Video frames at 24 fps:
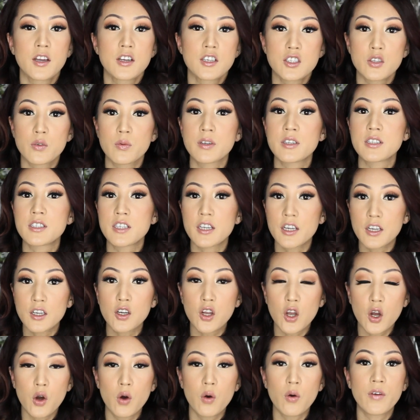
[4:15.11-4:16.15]
So we
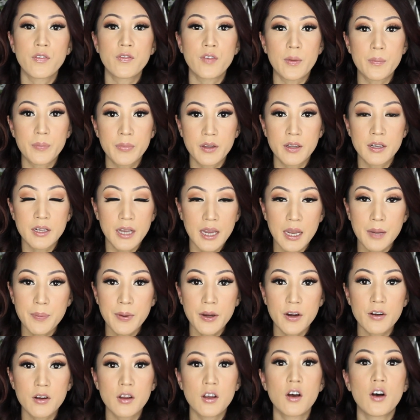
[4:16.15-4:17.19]
did go from the nape
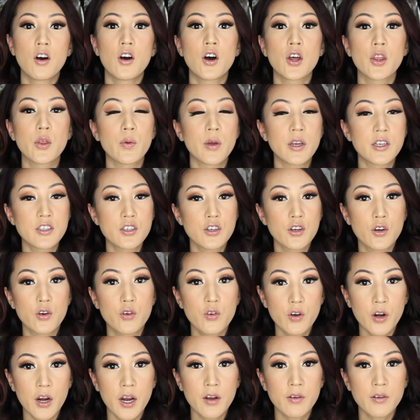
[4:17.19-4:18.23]
area all the way to her
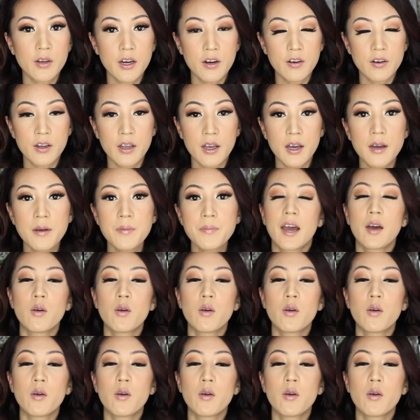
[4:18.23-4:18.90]
crown area.